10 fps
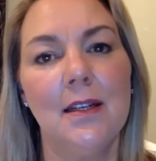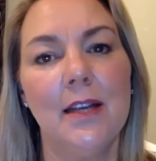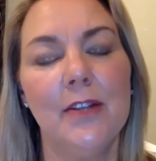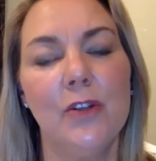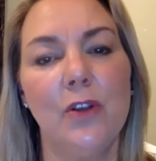
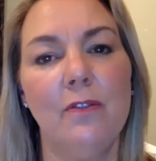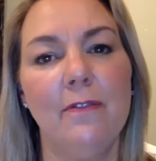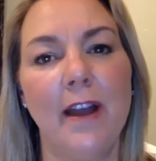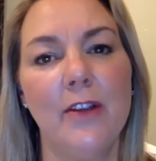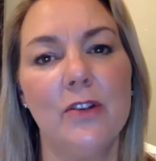until you
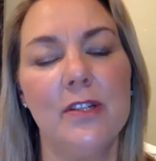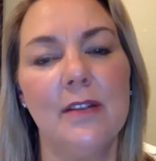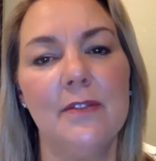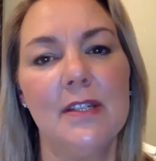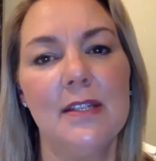find
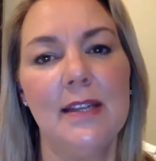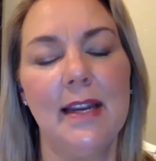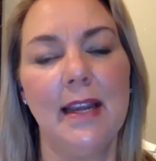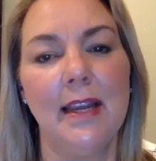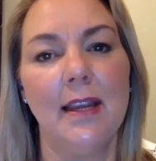yourself
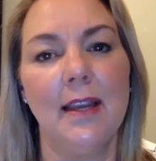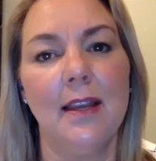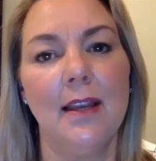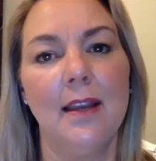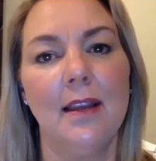sitting
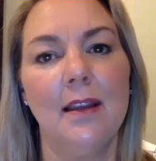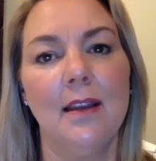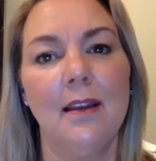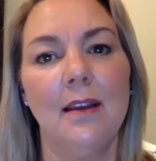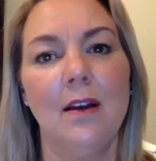
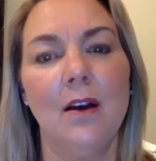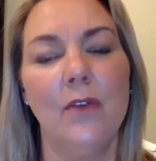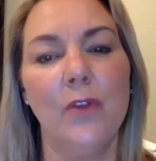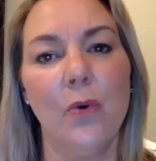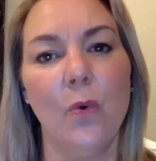
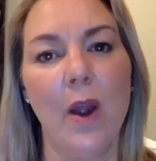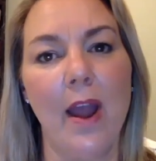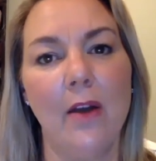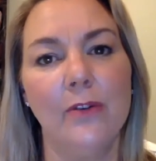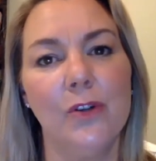on the
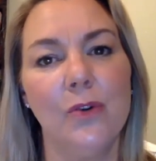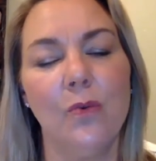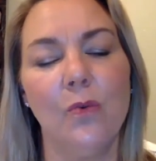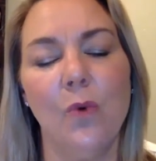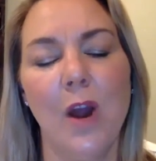ground
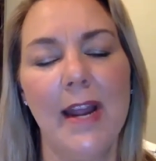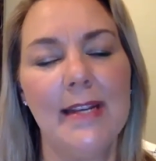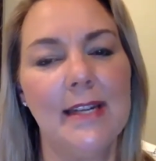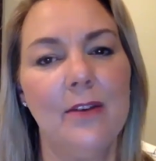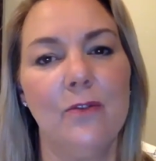
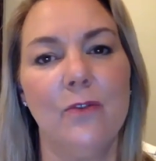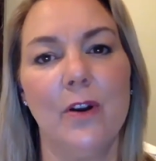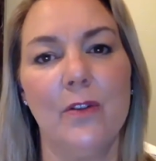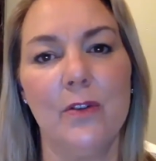right in front of the